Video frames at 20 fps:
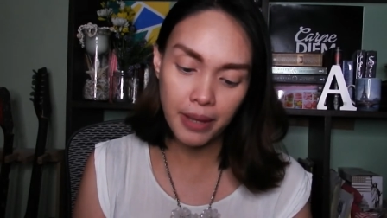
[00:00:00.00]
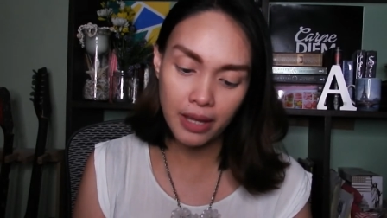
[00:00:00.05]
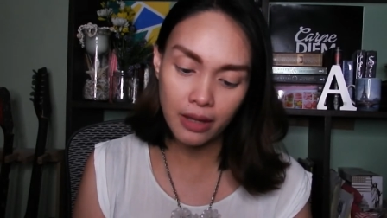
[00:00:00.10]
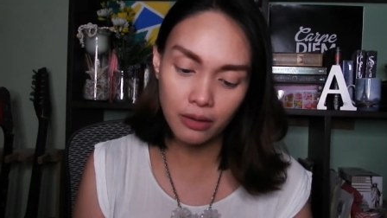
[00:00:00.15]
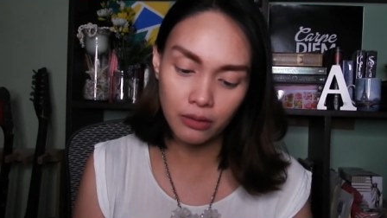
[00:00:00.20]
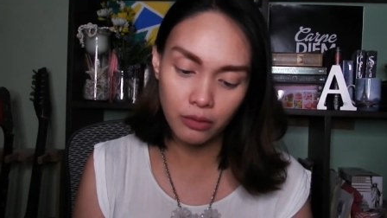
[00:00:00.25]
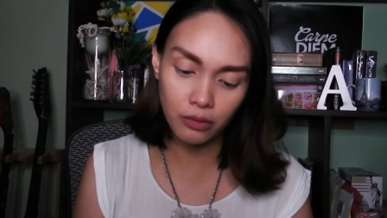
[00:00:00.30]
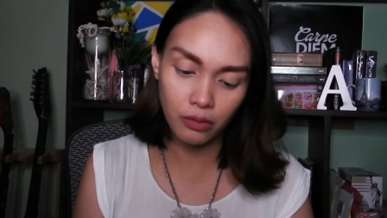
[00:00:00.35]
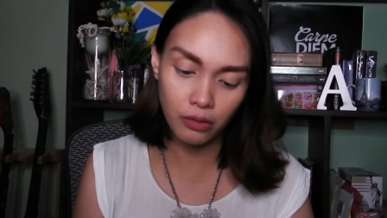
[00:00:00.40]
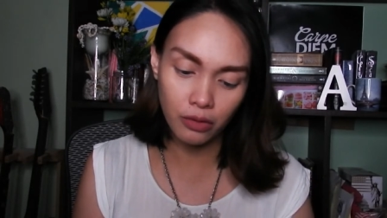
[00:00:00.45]

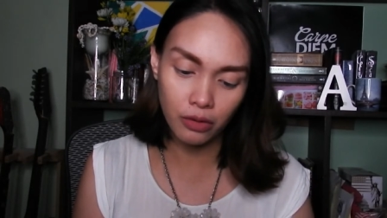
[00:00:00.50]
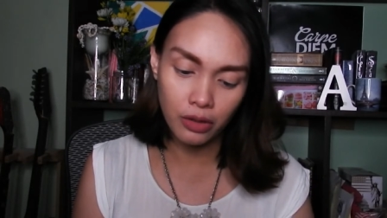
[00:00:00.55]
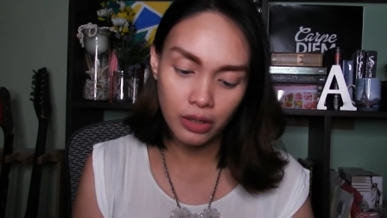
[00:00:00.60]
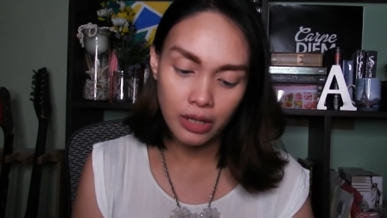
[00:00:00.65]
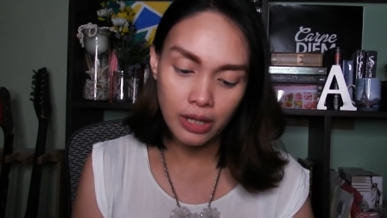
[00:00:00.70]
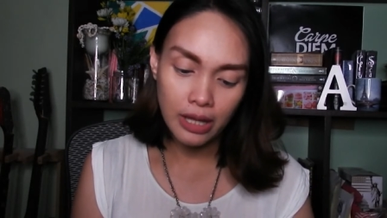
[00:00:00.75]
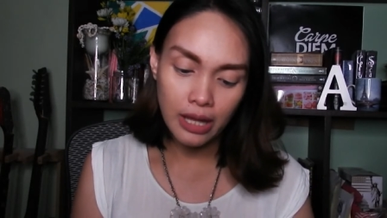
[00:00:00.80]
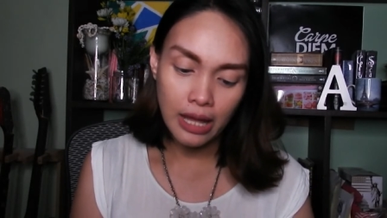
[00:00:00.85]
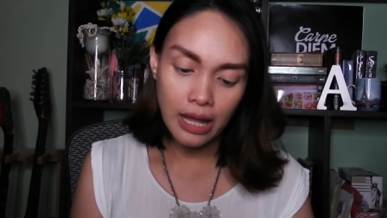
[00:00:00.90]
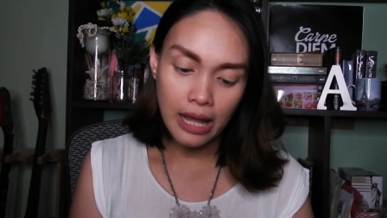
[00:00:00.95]
pero
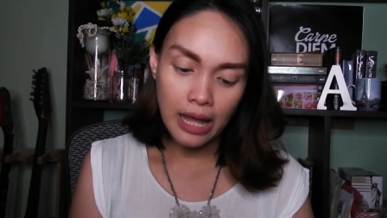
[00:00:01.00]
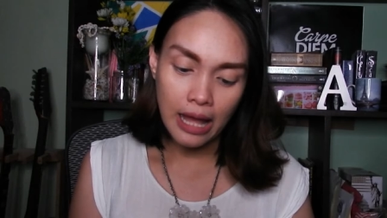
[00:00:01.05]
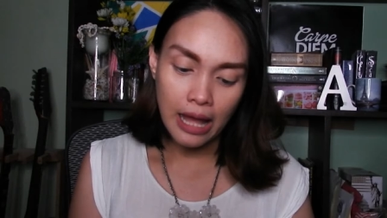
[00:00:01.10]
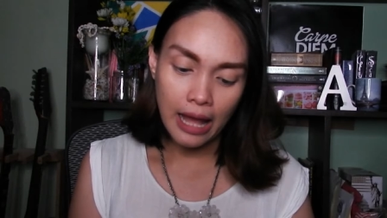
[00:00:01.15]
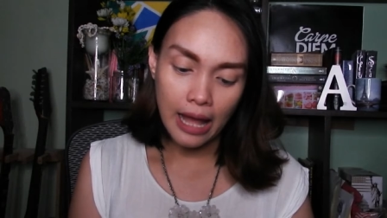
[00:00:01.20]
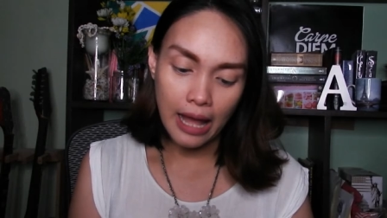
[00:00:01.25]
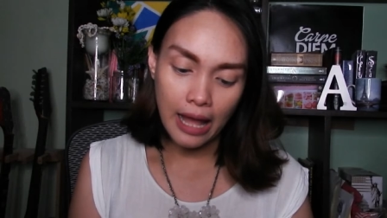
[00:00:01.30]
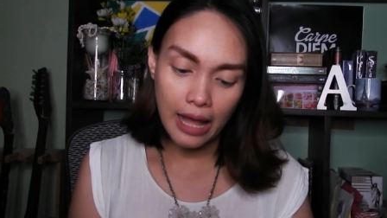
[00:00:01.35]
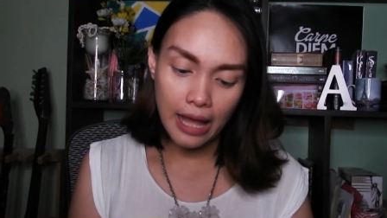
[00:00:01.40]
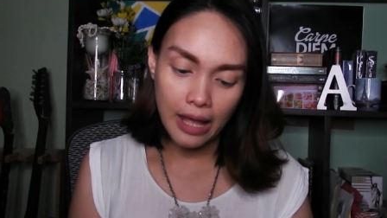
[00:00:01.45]

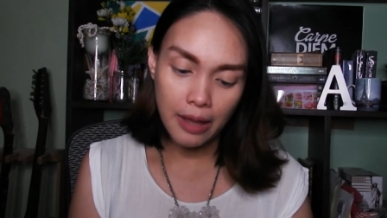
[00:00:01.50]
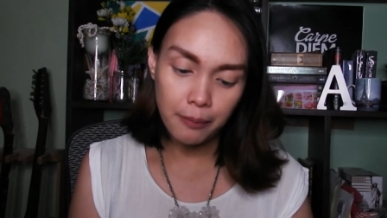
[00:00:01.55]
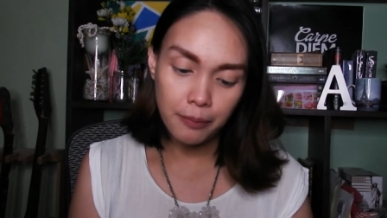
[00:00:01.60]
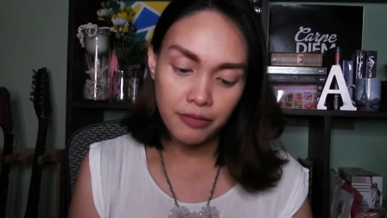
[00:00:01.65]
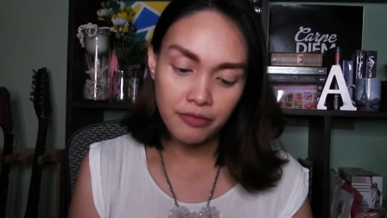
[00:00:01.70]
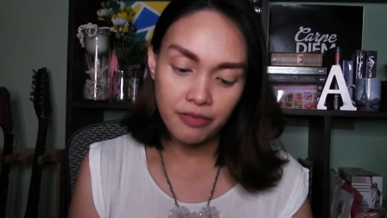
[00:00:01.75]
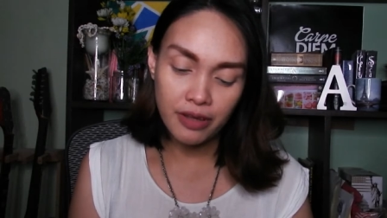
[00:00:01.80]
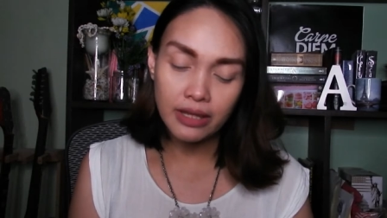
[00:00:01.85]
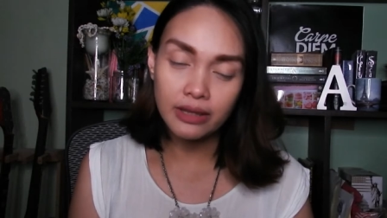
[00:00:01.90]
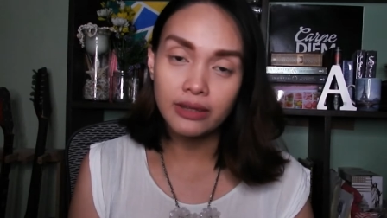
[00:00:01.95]
I
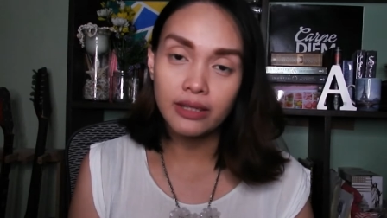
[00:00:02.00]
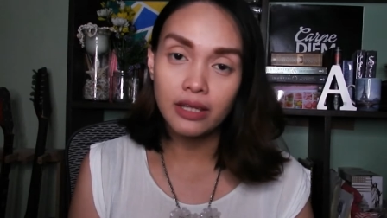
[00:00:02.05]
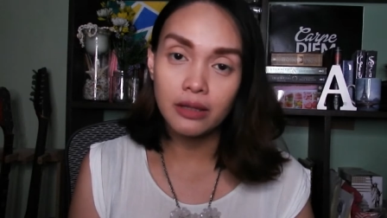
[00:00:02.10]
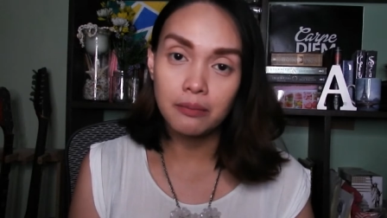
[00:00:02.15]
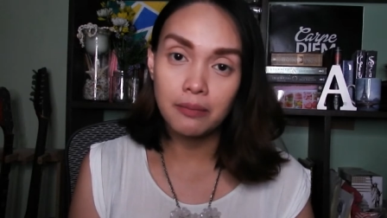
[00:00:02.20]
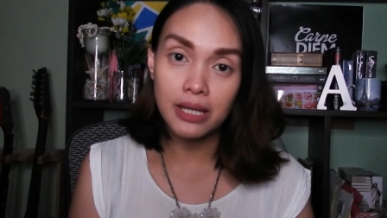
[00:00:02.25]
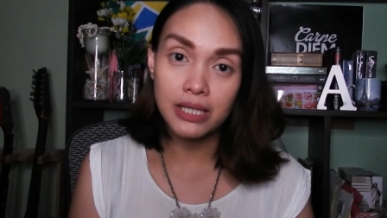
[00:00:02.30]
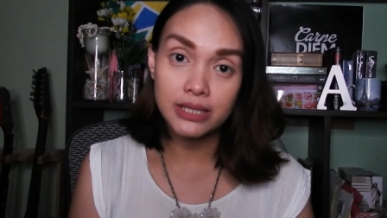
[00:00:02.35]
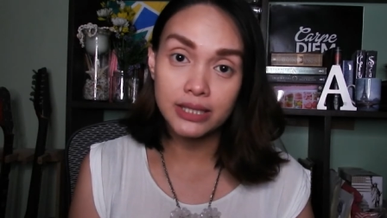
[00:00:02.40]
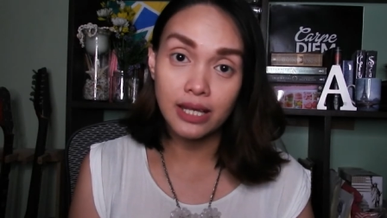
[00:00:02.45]

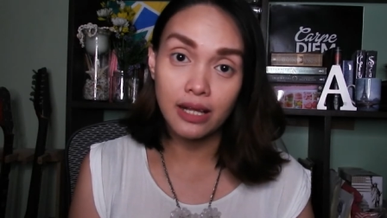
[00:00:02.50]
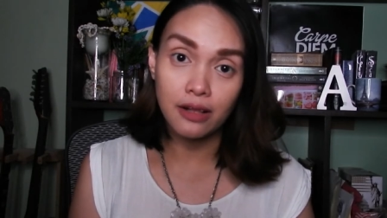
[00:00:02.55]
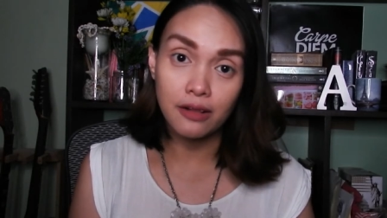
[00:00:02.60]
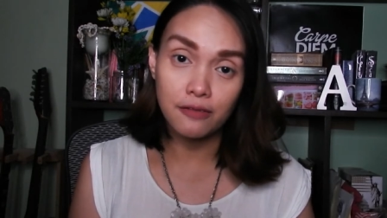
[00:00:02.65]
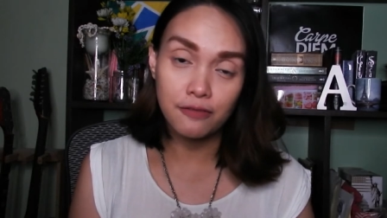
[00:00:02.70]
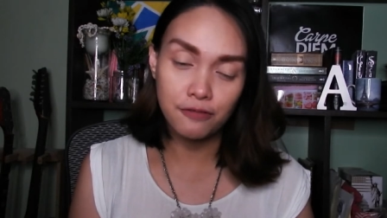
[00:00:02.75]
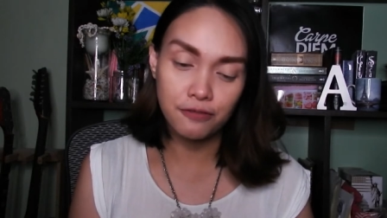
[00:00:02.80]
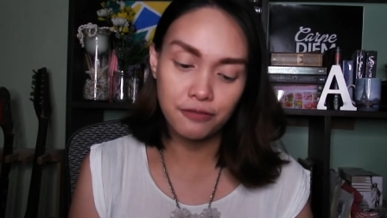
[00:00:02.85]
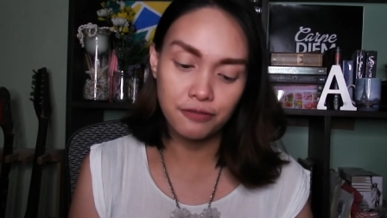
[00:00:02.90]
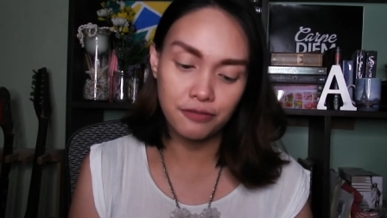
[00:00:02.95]
prevented
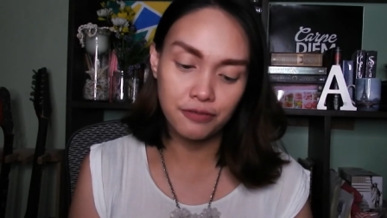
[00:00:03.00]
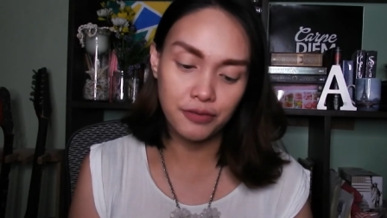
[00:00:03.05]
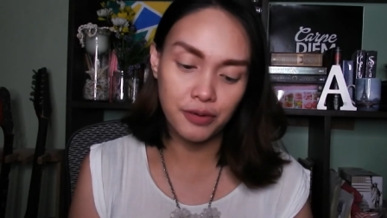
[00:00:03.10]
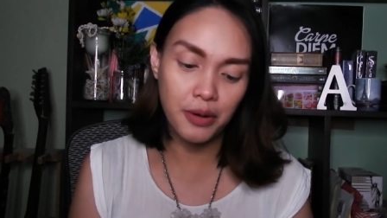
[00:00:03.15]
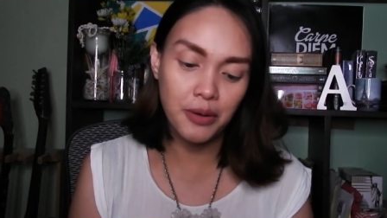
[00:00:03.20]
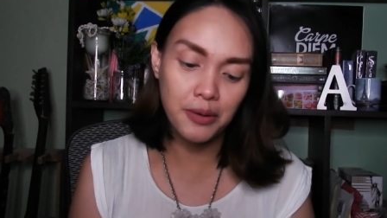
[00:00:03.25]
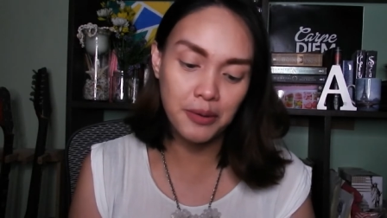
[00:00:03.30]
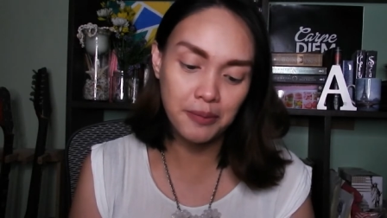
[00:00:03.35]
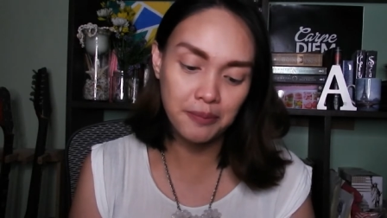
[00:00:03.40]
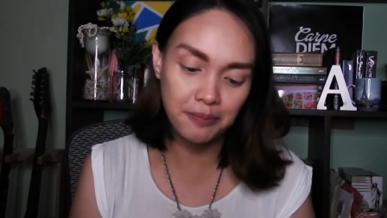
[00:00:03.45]
myself
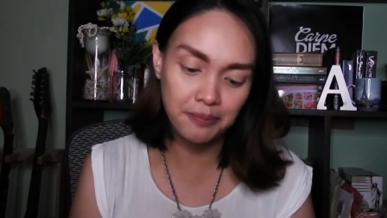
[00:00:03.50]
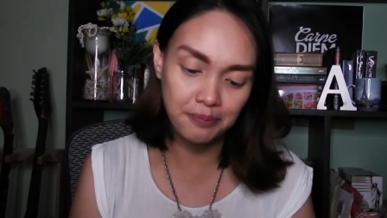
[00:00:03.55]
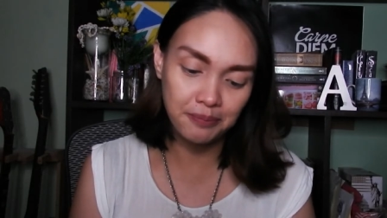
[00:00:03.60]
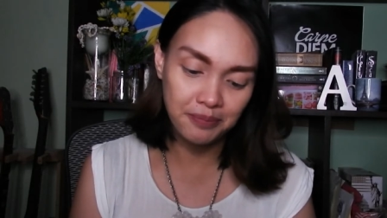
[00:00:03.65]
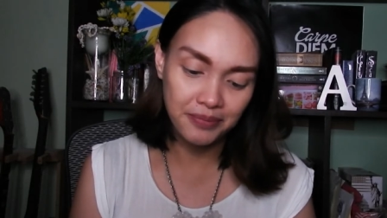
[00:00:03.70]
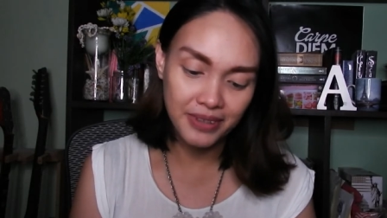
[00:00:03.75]
from